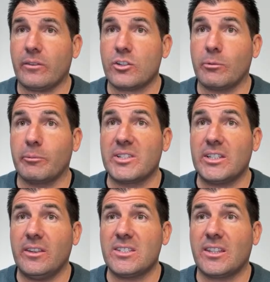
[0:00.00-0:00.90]
So when we
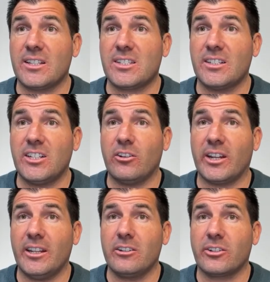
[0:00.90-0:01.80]
see these things continue to
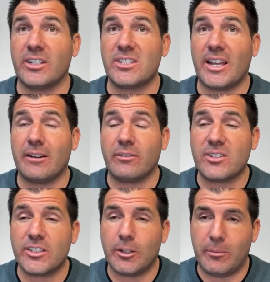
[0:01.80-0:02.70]
increase every
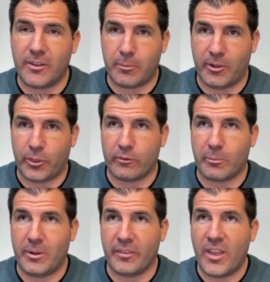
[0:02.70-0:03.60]
single month, month over
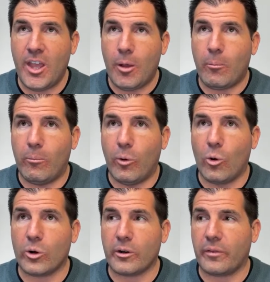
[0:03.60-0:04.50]
month,
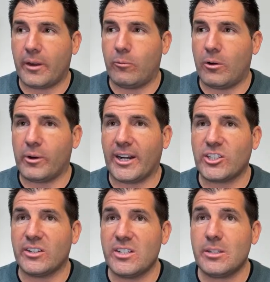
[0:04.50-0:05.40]
more than what we're
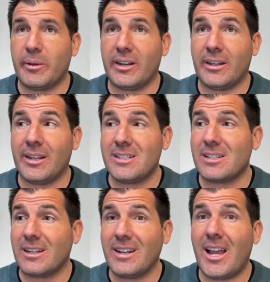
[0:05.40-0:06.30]
actually anticipating, it's
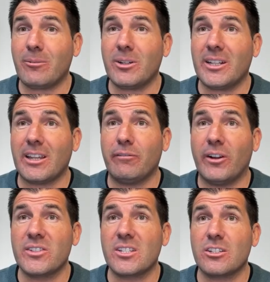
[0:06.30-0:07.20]
not really a
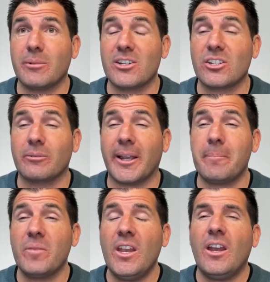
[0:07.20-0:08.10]
fun situation, right?
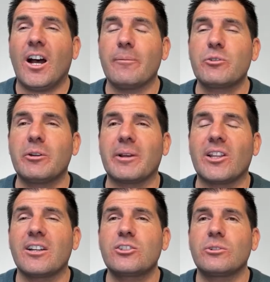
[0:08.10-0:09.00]
Um, so anyway,
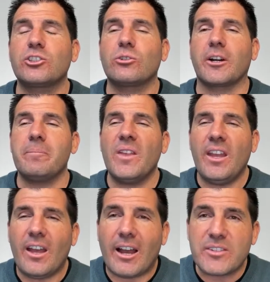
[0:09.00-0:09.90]
long story short,
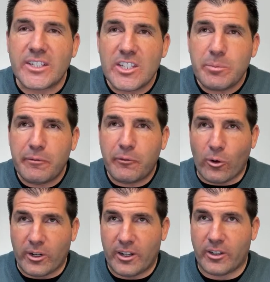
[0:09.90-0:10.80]
I've said this
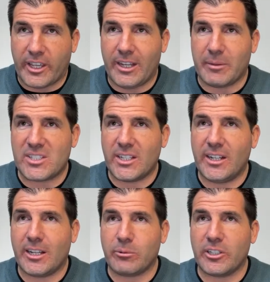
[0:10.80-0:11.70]
before, okay? I'm gonna say it
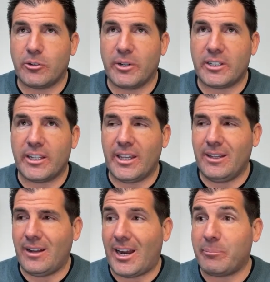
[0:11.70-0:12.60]
again really quickly,
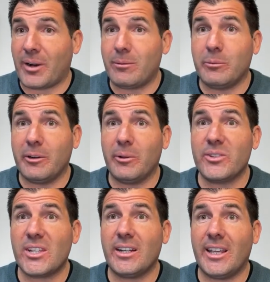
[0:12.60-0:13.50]
and I probably will
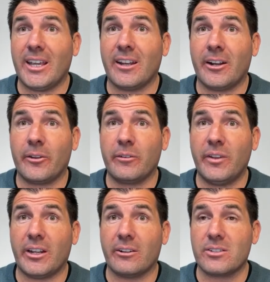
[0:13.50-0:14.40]
say it again in other
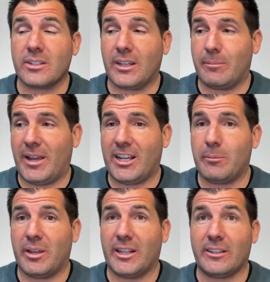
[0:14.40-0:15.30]
videos, okay? I'm not gonna
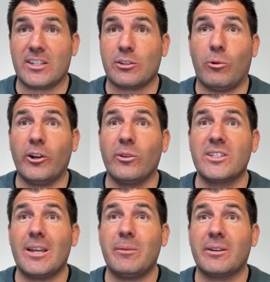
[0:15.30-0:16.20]
be like, this is the one only
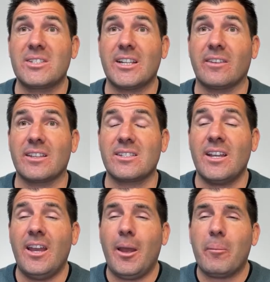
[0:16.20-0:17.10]
time I'm gonna say this.
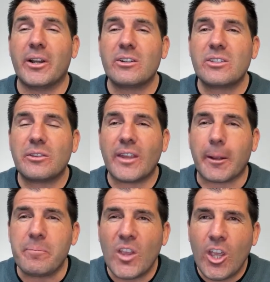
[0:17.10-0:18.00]
But here's the
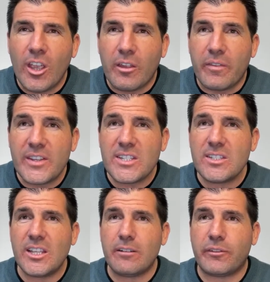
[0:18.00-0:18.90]
thing. This
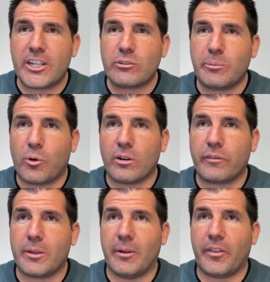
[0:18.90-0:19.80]
is the inflation report
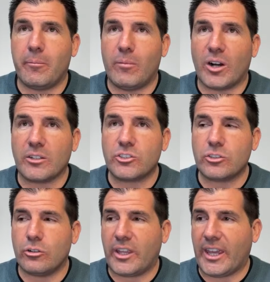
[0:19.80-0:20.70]
for the month of March,
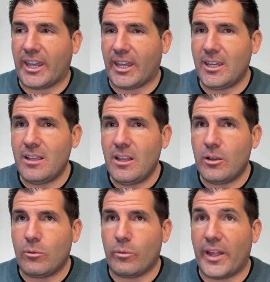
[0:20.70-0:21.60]
okay?
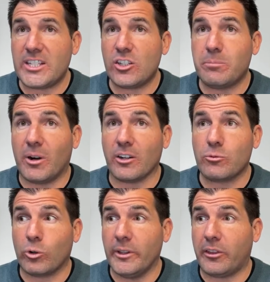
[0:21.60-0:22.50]
That's just
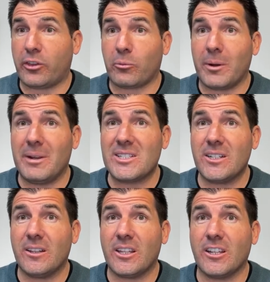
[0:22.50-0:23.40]
March. We're only three months
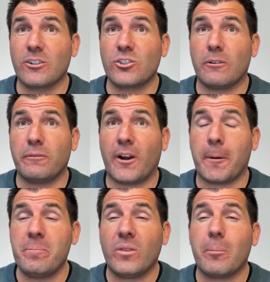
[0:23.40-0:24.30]
into the year so
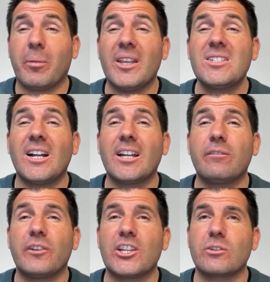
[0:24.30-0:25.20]
far based on
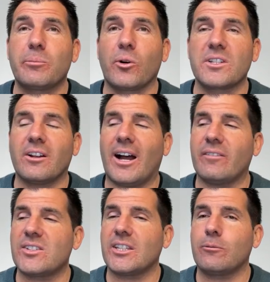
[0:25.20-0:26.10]
inflation reports. Now,
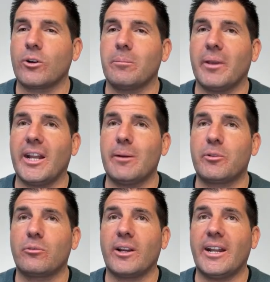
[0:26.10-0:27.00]
obviously, we're in
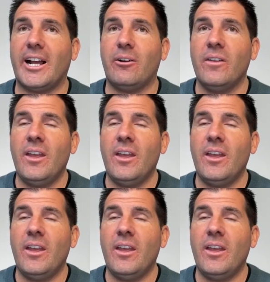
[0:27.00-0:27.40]
mid-April right now.